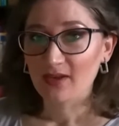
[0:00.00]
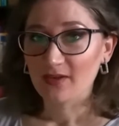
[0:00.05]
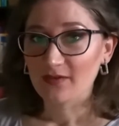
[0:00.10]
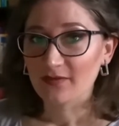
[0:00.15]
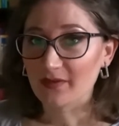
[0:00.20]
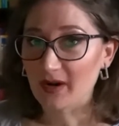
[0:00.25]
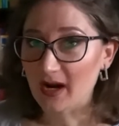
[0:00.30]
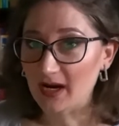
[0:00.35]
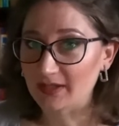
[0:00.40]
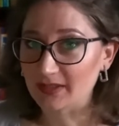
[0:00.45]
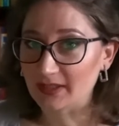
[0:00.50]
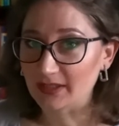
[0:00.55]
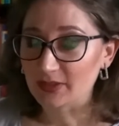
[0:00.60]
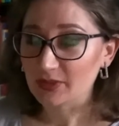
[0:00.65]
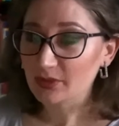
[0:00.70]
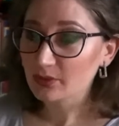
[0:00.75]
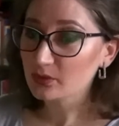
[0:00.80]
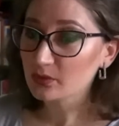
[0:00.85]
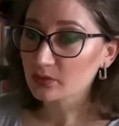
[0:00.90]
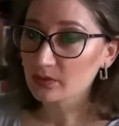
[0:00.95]
Further,
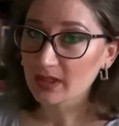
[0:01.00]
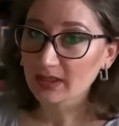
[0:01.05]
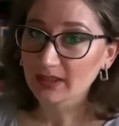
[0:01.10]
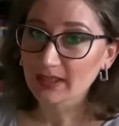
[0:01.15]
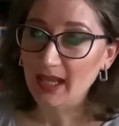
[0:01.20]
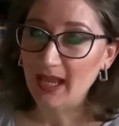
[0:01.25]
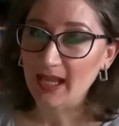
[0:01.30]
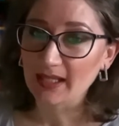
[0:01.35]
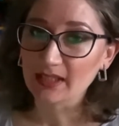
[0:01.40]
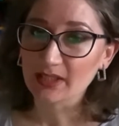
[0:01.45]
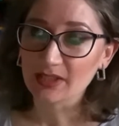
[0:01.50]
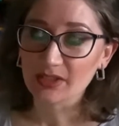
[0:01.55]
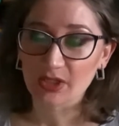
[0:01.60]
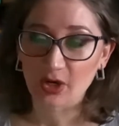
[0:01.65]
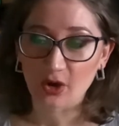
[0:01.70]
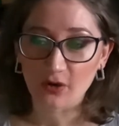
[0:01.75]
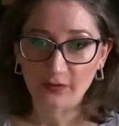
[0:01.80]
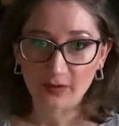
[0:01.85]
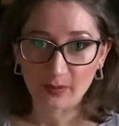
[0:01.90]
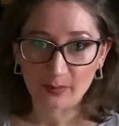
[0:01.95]
to correct the
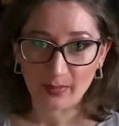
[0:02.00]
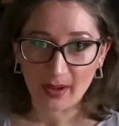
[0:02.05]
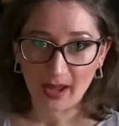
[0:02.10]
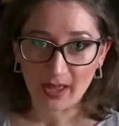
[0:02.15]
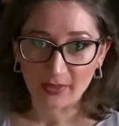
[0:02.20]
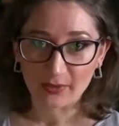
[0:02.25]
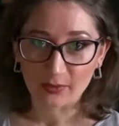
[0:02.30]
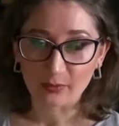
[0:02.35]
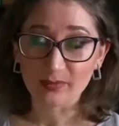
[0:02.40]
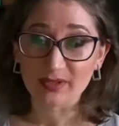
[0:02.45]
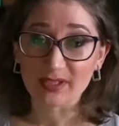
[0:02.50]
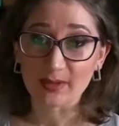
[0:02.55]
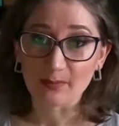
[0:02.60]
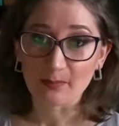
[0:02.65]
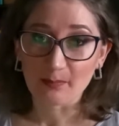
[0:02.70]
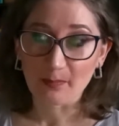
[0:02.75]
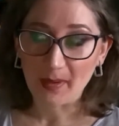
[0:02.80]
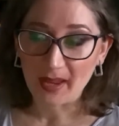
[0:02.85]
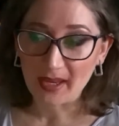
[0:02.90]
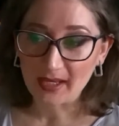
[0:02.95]
energy of a bathroom,
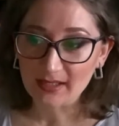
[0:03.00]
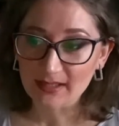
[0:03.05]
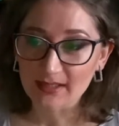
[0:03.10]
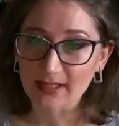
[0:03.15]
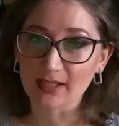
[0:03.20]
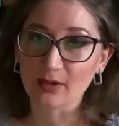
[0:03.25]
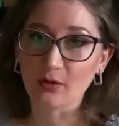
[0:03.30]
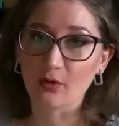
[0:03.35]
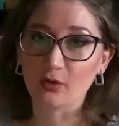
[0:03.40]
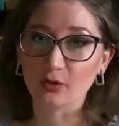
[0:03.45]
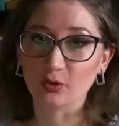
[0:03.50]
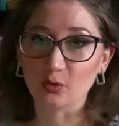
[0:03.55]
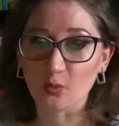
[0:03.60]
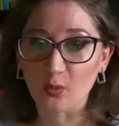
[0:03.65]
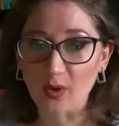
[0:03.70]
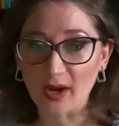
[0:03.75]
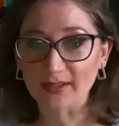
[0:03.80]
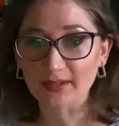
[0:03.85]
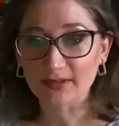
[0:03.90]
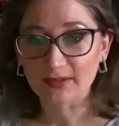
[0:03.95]
depending on
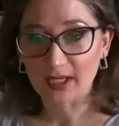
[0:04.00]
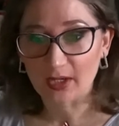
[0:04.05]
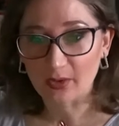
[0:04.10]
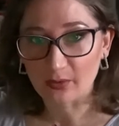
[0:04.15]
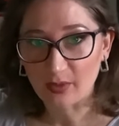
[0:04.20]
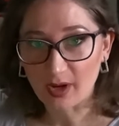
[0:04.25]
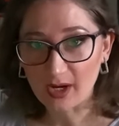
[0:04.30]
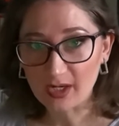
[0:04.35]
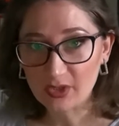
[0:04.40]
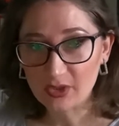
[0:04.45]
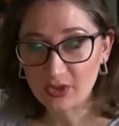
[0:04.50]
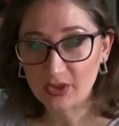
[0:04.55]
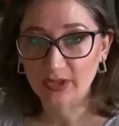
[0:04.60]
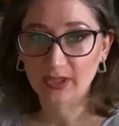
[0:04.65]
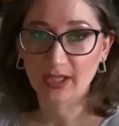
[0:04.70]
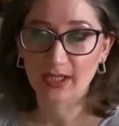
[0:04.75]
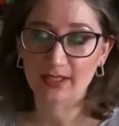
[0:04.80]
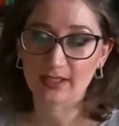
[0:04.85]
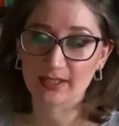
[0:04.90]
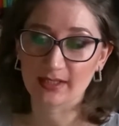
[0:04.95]
what direction
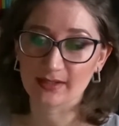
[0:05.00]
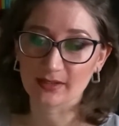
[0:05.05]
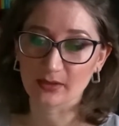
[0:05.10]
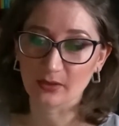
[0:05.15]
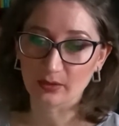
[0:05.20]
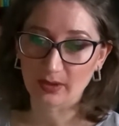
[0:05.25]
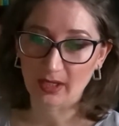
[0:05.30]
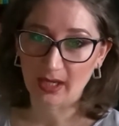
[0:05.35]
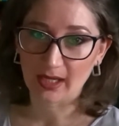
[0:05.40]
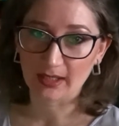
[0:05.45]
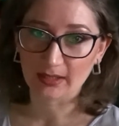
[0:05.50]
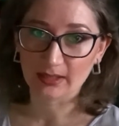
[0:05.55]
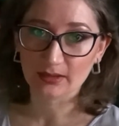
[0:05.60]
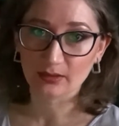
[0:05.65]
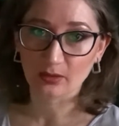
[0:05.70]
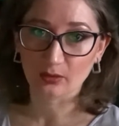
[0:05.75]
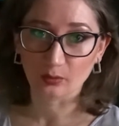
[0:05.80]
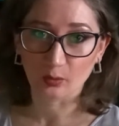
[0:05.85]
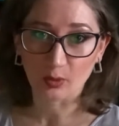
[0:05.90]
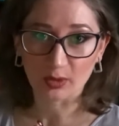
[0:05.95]
it is located,
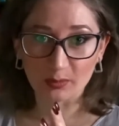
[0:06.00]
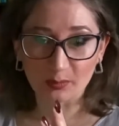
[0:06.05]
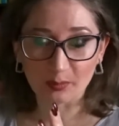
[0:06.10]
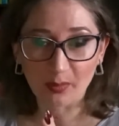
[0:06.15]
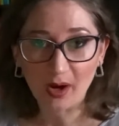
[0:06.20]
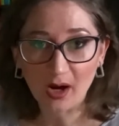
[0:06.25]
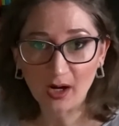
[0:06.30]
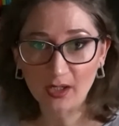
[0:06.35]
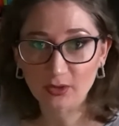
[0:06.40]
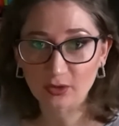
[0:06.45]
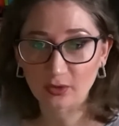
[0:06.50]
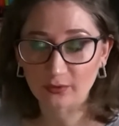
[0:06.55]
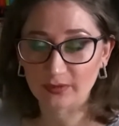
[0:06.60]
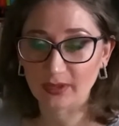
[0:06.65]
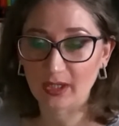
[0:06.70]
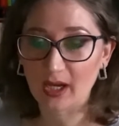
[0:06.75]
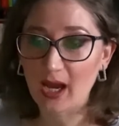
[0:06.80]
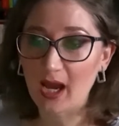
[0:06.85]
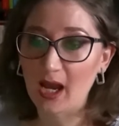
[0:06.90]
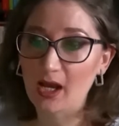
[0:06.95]
on what part of
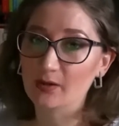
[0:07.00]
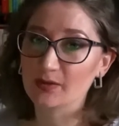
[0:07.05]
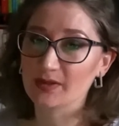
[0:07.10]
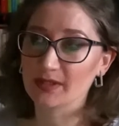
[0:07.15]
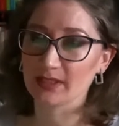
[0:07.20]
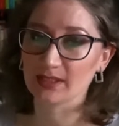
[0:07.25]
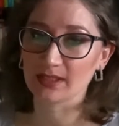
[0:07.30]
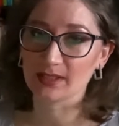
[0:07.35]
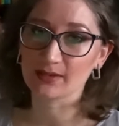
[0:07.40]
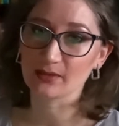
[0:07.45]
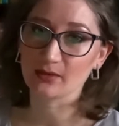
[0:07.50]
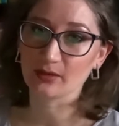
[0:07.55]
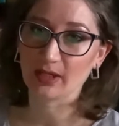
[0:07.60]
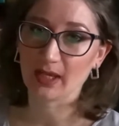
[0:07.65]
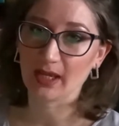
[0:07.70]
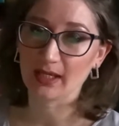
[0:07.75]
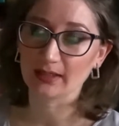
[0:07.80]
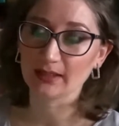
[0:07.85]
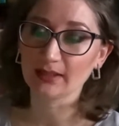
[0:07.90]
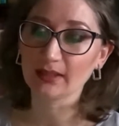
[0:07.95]
the house it is
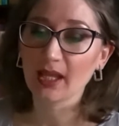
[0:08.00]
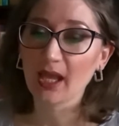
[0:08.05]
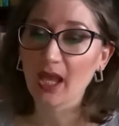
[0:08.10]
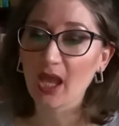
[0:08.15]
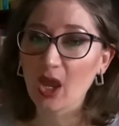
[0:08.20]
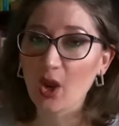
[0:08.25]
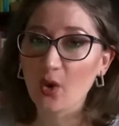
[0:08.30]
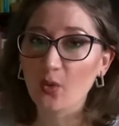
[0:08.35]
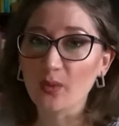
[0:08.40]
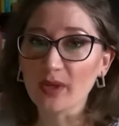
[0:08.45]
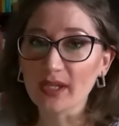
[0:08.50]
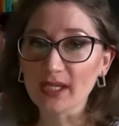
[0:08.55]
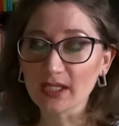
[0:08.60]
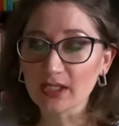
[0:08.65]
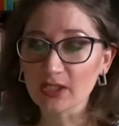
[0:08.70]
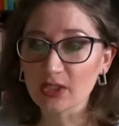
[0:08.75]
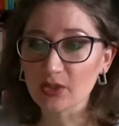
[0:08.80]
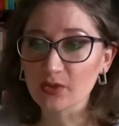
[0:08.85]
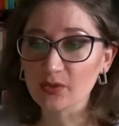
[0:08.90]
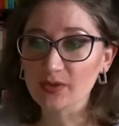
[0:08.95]
located, we
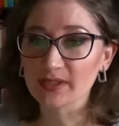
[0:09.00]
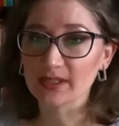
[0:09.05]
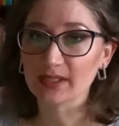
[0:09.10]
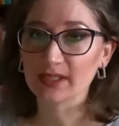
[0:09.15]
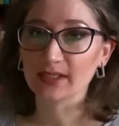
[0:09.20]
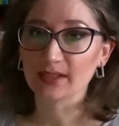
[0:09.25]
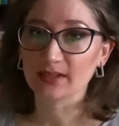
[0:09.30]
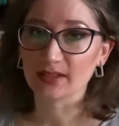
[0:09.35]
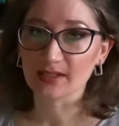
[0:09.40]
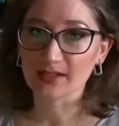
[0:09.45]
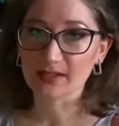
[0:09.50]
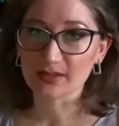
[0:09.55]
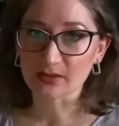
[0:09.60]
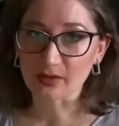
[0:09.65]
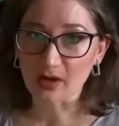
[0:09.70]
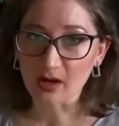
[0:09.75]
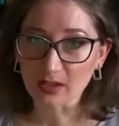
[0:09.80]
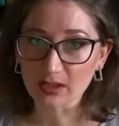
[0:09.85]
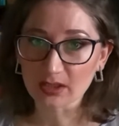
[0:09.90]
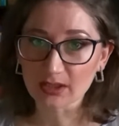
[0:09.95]
can use the
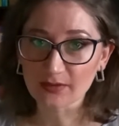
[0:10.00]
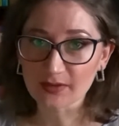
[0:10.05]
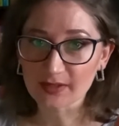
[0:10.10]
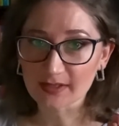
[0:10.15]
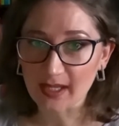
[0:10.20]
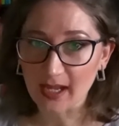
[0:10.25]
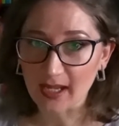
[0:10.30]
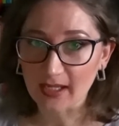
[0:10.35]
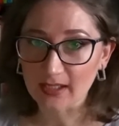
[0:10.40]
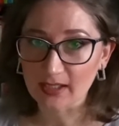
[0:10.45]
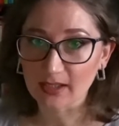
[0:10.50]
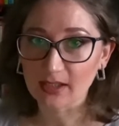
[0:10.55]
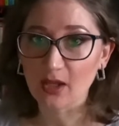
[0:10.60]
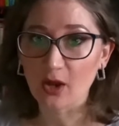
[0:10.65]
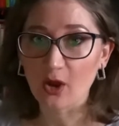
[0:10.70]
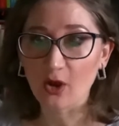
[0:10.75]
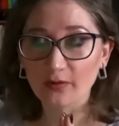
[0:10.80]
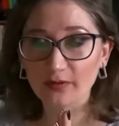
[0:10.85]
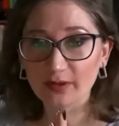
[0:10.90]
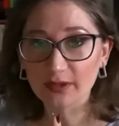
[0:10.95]
destructive
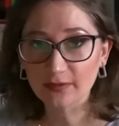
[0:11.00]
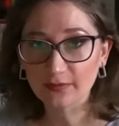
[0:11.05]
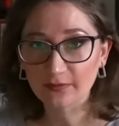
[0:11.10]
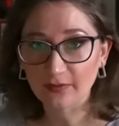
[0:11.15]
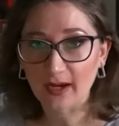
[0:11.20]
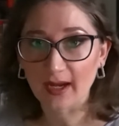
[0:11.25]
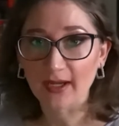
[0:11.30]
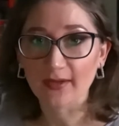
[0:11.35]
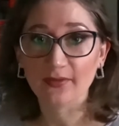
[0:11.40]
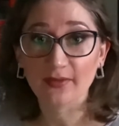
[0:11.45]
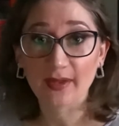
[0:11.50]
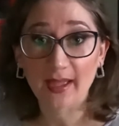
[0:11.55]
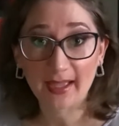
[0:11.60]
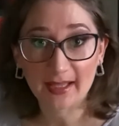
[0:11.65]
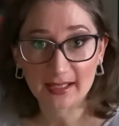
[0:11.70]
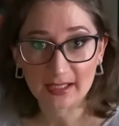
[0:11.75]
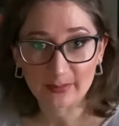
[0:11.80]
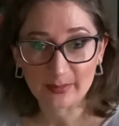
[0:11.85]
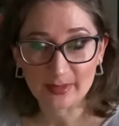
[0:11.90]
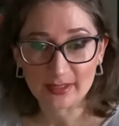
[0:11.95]
cycle of the 5
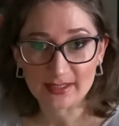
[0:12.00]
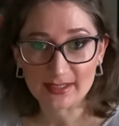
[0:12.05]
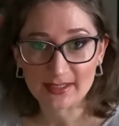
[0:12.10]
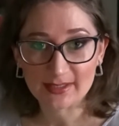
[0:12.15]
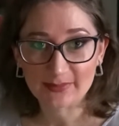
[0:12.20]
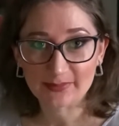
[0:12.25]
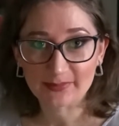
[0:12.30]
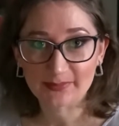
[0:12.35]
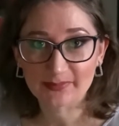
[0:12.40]
elements.